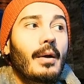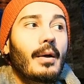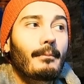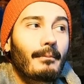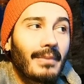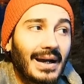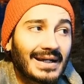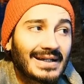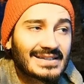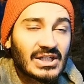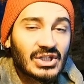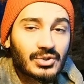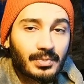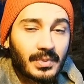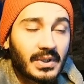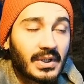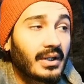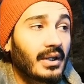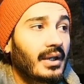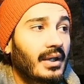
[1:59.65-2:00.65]
max
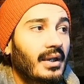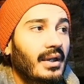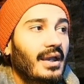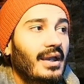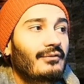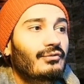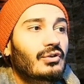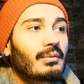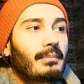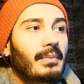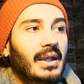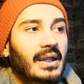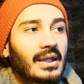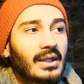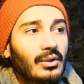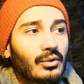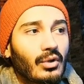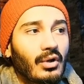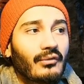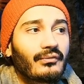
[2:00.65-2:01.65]
HP at the
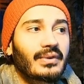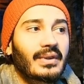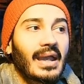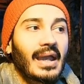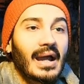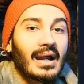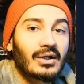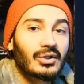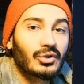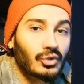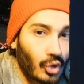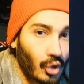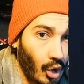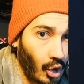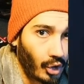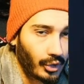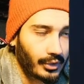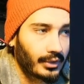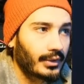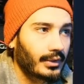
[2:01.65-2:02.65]
beginning of their
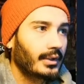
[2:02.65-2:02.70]
turn.